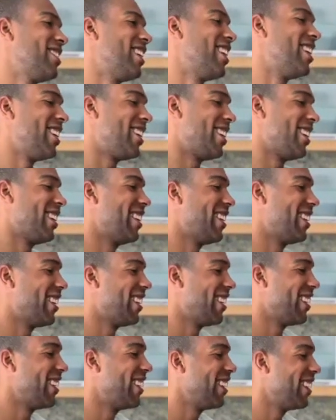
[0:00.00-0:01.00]
to
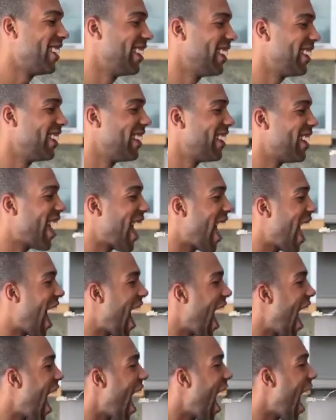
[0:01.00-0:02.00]
relationships. A lot of black
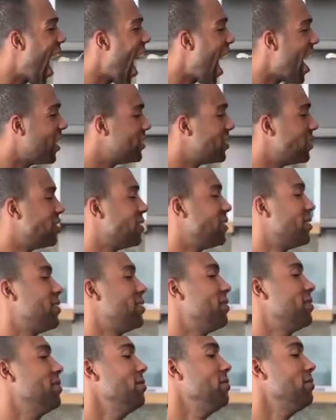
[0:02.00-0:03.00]
people use
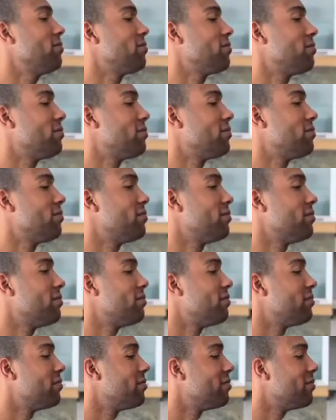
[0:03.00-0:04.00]
relationships like a drug, just
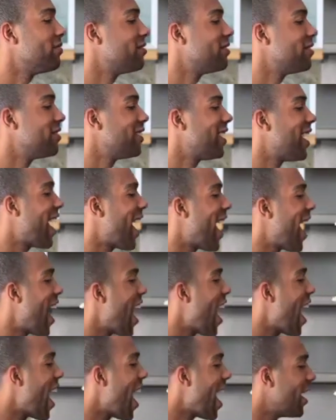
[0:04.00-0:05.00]
like you run to alcohol,
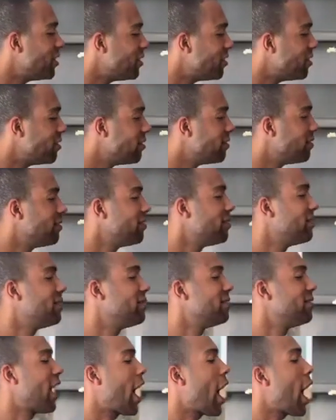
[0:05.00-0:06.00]
cigarettes,
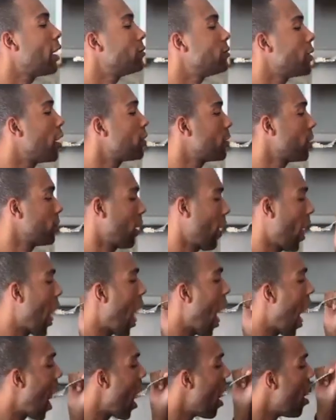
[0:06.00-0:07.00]
marijuana, cocaine.
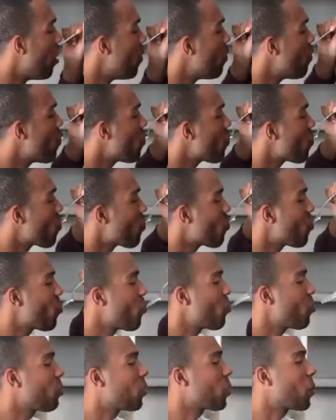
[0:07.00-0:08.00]
You run to a
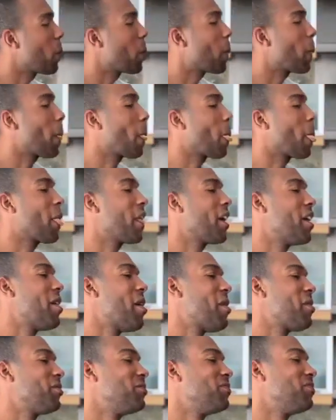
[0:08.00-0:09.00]
relationship. Why?
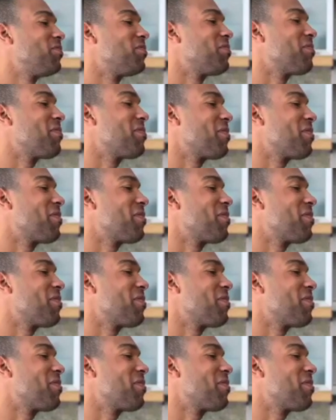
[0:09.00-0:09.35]
Because it's a